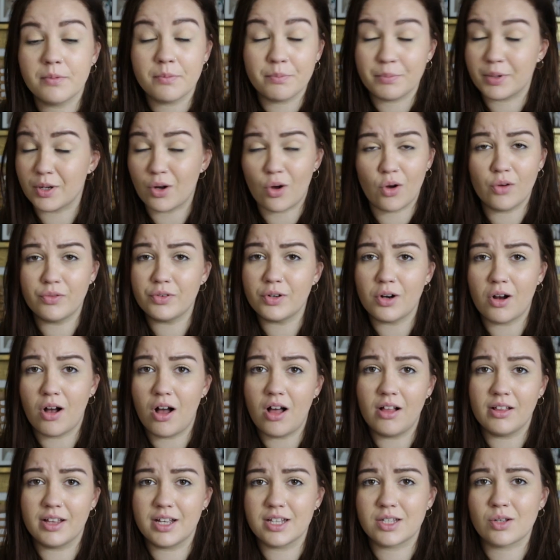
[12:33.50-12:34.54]
But
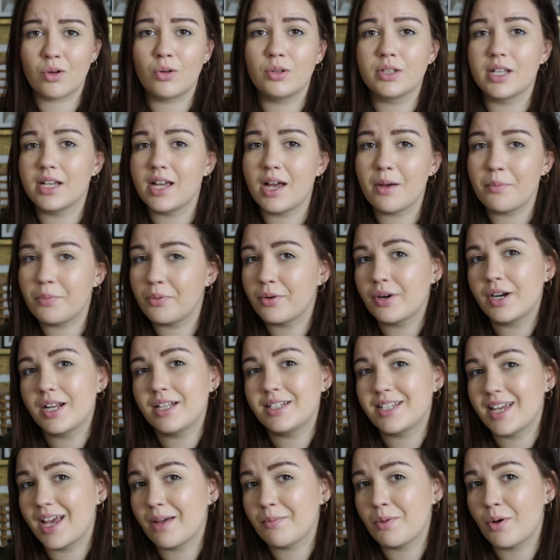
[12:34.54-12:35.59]
overall, it's holding up
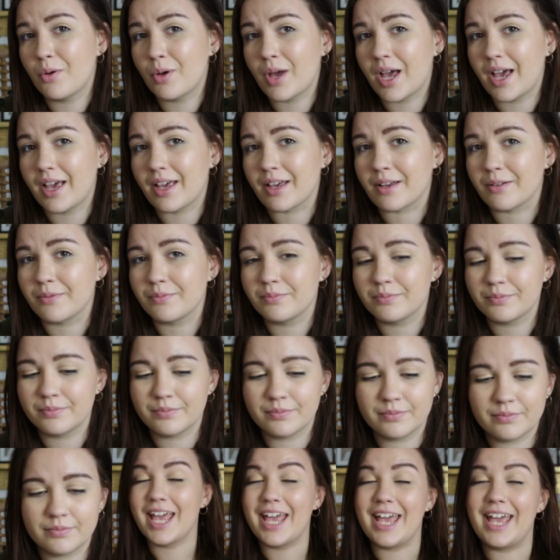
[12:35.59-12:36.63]
pretty damn okay.
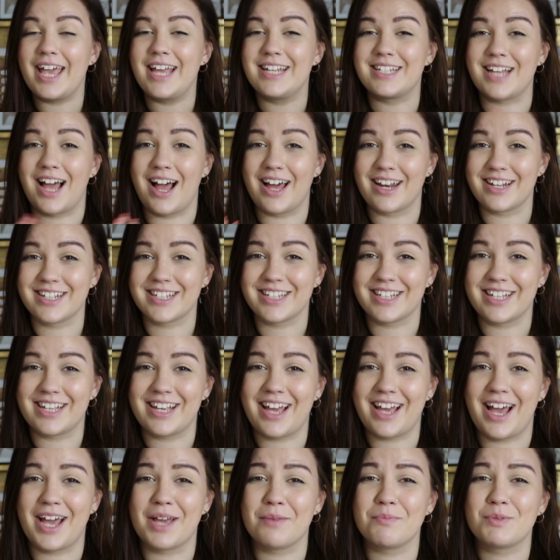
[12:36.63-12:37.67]
And
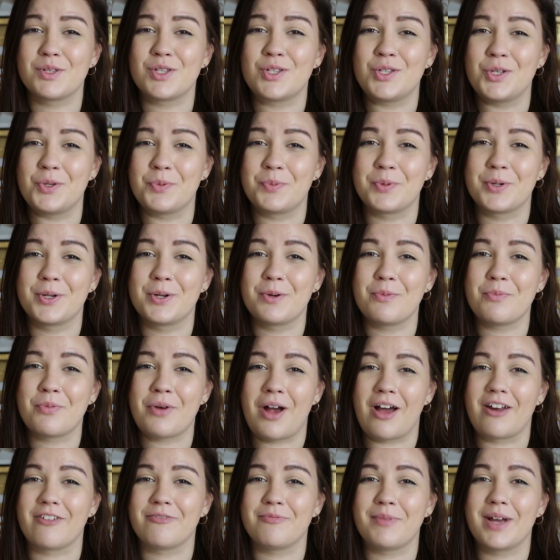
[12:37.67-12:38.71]
honestly, I'm super
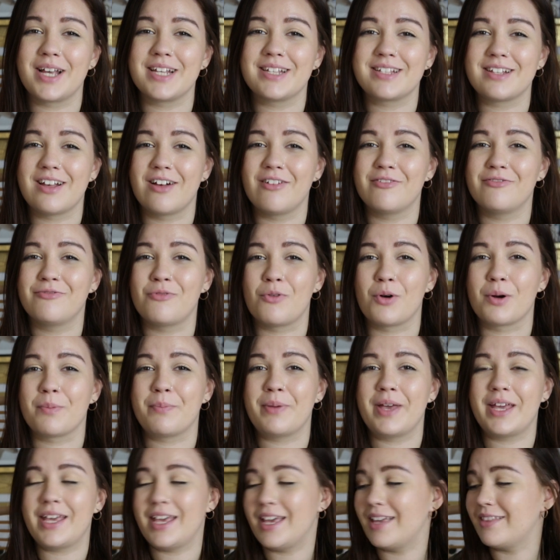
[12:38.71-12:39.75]
proud of myself for
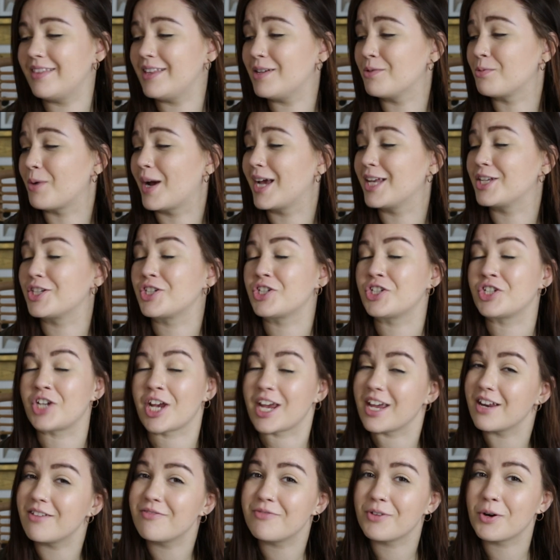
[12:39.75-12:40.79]
picking the right
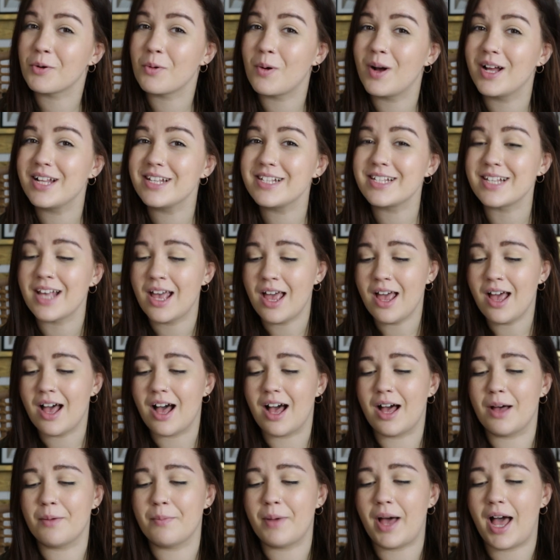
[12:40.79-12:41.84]
shade for once.
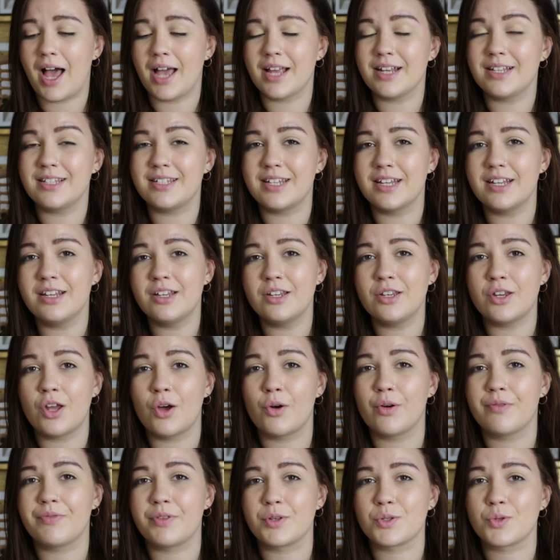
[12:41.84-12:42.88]
I didn't
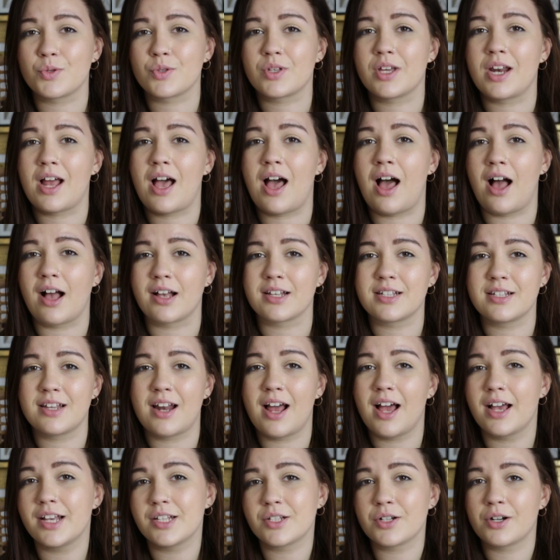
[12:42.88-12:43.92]
know if this was gonna
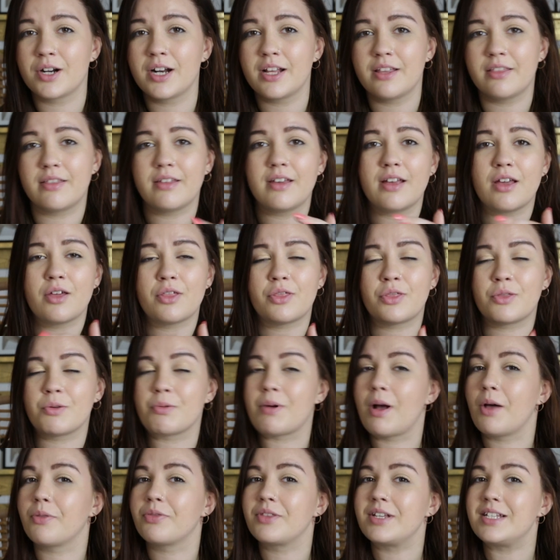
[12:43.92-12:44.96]
oxidize or anything
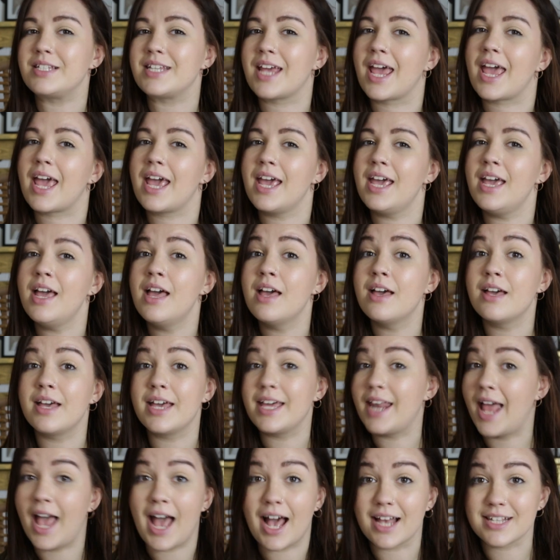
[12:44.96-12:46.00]
throughout the day.
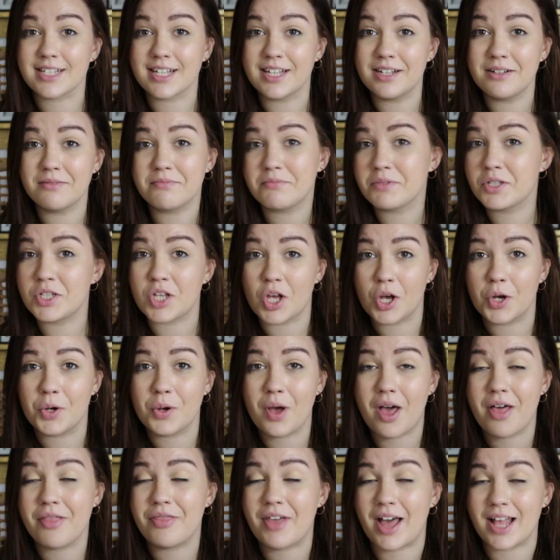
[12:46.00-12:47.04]
It hasn't,
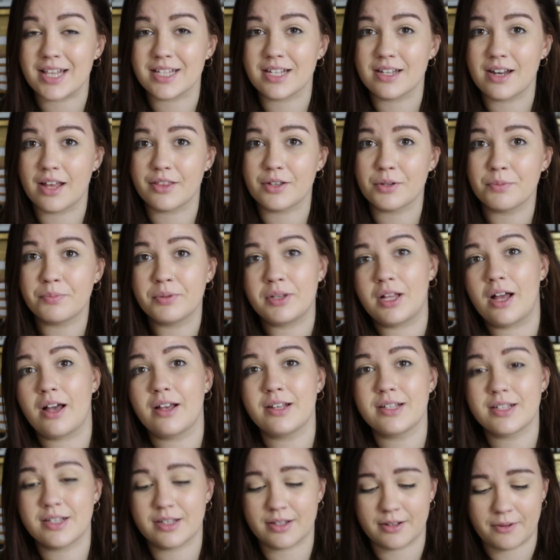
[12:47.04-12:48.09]
so that's another
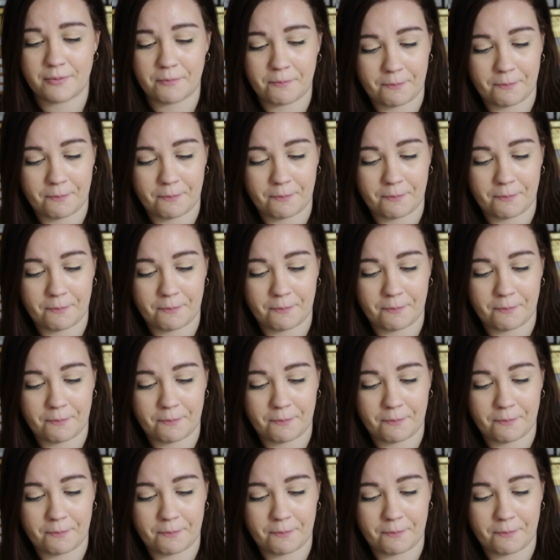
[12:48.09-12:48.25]
plus.